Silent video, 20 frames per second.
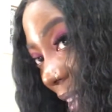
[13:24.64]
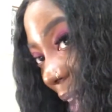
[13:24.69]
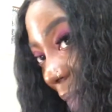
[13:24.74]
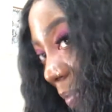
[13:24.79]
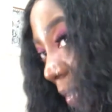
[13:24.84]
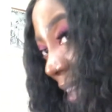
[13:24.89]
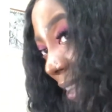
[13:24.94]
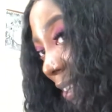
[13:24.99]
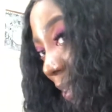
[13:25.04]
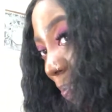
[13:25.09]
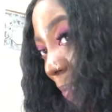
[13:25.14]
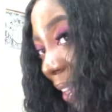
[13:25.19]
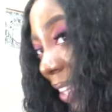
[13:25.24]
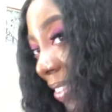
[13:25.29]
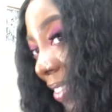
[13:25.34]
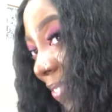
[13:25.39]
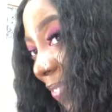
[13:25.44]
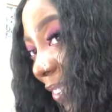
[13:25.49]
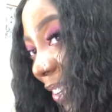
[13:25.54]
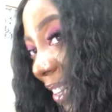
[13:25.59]
It
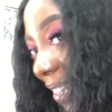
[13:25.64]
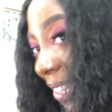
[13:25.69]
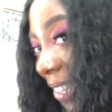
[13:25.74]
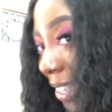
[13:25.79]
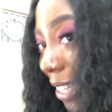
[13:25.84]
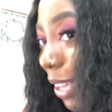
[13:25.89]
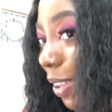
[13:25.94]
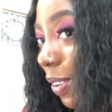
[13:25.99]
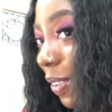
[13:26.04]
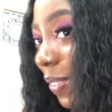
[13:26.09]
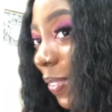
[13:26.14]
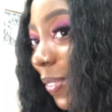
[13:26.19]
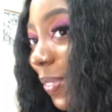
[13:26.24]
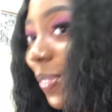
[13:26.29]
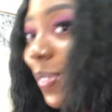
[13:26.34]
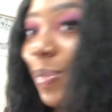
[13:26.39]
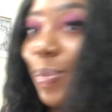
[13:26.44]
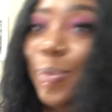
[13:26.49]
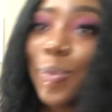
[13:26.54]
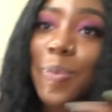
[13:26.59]
speaks for itself.
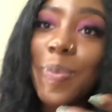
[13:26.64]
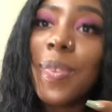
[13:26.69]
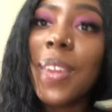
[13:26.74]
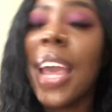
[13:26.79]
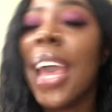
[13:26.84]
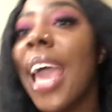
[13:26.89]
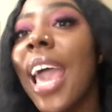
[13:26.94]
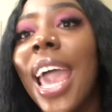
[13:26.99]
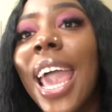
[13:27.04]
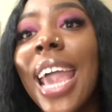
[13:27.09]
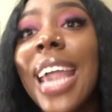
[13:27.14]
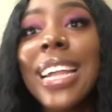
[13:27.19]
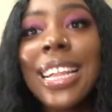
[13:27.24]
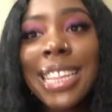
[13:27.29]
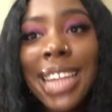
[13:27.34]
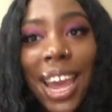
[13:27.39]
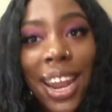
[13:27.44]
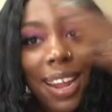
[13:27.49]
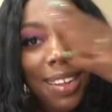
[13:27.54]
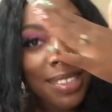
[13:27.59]
And
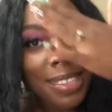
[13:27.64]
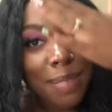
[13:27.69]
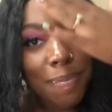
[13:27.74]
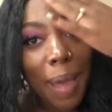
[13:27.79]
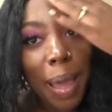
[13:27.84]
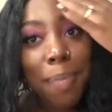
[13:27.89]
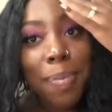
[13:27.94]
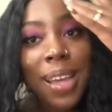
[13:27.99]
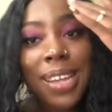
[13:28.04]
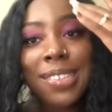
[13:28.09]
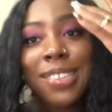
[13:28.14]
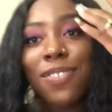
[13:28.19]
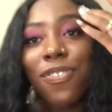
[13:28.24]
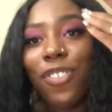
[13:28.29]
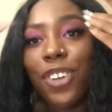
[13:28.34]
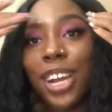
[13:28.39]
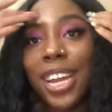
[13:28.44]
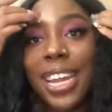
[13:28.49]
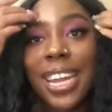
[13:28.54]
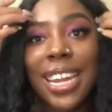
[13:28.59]
shout out to my best
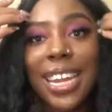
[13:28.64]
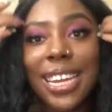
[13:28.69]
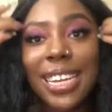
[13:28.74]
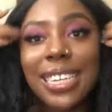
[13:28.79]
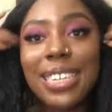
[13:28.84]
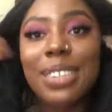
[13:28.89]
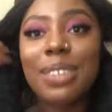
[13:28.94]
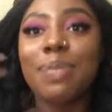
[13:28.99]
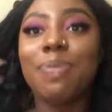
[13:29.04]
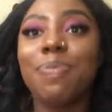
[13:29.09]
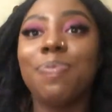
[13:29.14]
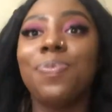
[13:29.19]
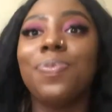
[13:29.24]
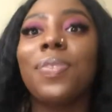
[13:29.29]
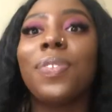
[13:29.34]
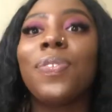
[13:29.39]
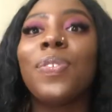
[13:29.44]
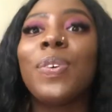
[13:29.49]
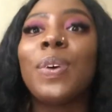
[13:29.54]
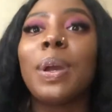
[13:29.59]
friend
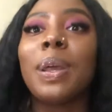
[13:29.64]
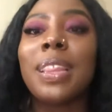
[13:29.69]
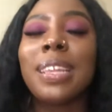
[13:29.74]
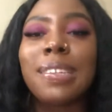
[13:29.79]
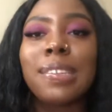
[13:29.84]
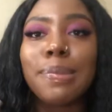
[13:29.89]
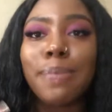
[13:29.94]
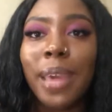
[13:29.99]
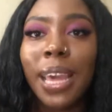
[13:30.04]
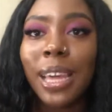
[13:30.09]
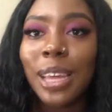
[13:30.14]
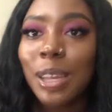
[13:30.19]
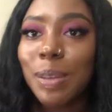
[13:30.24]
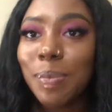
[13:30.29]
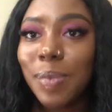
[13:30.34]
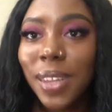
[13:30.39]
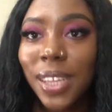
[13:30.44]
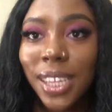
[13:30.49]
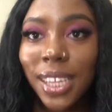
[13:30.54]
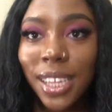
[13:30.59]
for this
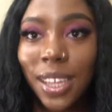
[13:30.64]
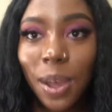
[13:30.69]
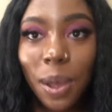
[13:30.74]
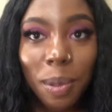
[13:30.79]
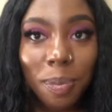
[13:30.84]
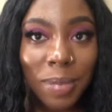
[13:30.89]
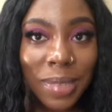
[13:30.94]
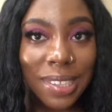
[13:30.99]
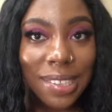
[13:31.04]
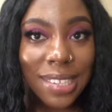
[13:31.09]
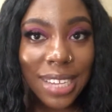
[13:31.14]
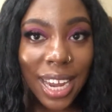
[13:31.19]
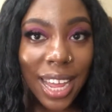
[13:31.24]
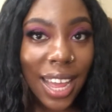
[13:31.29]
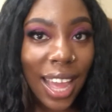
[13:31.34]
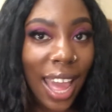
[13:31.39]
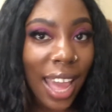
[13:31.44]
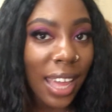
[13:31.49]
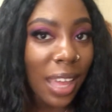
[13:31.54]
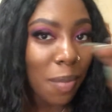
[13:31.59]
makeup look on me today.
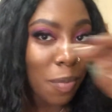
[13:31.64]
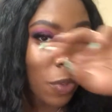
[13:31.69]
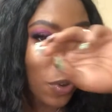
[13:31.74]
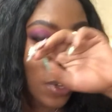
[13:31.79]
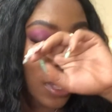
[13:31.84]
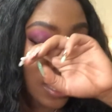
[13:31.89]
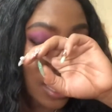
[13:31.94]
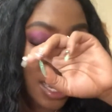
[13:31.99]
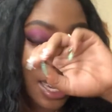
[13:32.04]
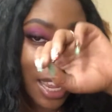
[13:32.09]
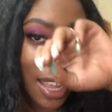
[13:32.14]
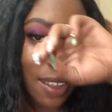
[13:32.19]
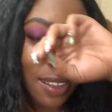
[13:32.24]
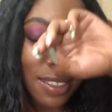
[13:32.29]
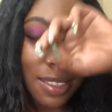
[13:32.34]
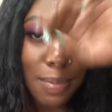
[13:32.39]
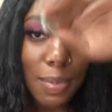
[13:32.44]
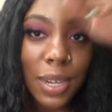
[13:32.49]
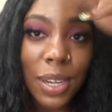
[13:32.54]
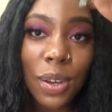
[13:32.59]
I am oily now.
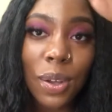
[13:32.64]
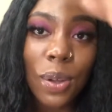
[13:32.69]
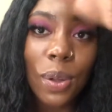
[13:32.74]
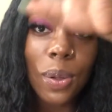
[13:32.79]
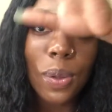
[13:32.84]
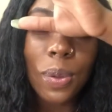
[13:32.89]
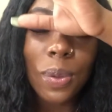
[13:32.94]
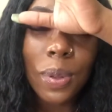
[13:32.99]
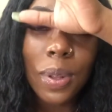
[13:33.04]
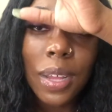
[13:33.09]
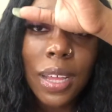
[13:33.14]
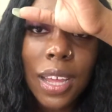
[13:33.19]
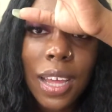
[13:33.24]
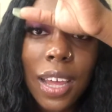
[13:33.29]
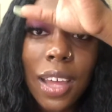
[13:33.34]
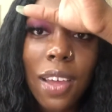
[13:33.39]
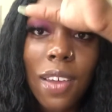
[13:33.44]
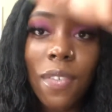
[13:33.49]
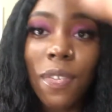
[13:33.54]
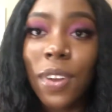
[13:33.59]
It's been on
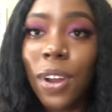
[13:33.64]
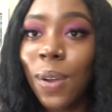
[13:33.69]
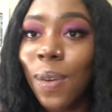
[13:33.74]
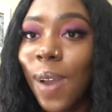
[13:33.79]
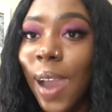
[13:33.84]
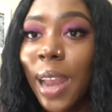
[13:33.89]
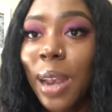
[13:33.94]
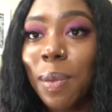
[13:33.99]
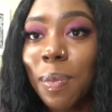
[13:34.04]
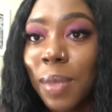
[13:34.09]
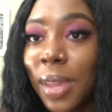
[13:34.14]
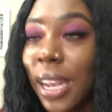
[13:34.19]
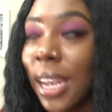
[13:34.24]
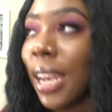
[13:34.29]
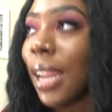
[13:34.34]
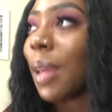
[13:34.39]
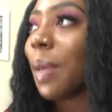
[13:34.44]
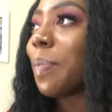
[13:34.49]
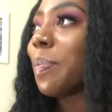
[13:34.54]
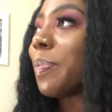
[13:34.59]
for quite a
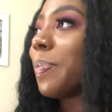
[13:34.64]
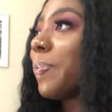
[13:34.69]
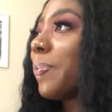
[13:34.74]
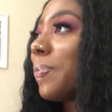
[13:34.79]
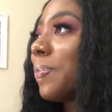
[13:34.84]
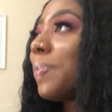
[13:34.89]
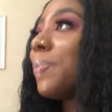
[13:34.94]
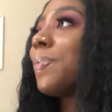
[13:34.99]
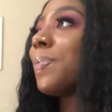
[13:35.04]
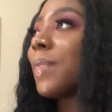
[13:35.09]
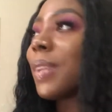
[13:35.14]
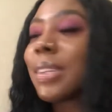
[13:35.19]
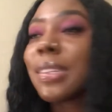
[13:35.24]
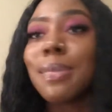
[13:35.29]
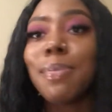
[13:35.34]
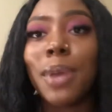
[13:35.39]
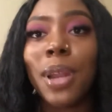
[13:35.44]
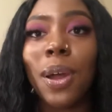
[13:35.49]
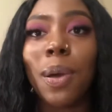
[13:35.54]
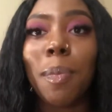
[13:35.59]
minute. It's
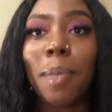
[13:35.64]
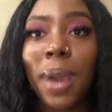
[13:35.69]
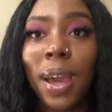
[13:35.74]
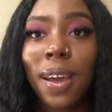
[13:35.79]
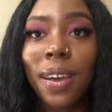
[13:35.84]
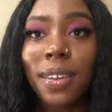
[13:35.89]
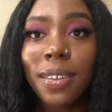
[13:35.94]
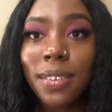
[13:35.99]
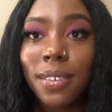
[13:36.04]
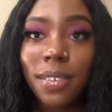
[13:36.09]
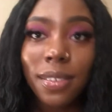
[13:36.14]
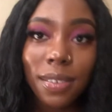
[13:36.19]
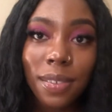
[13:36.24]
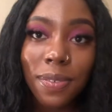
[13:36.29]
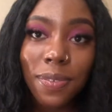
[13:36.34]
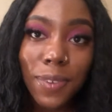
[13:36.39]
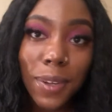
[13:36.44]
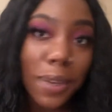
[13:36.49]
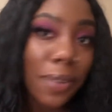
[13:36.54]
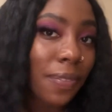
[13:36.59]
been on about
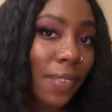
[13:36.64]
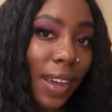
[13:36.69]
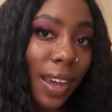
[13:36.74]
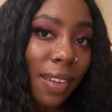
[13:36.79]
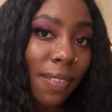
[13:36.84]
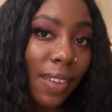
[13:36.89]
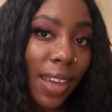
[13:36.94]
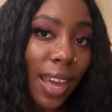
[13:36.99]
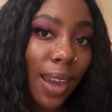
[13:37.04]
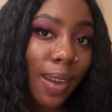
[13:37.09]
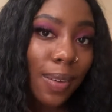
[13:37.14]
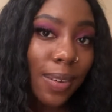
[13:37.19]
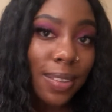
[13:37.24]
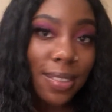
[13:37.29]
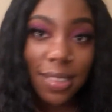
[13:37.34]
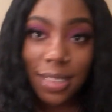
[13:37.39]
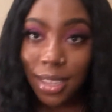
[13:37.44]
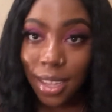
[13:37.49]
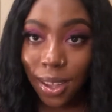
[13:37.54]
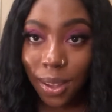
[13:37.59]
4 or 5
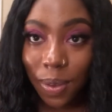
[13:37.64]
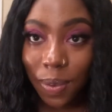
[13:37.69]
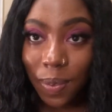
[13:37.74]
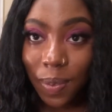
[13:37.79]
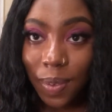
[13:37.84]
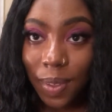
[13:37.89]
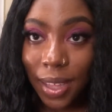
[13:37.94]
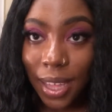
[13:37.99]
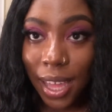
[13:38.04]
hours now.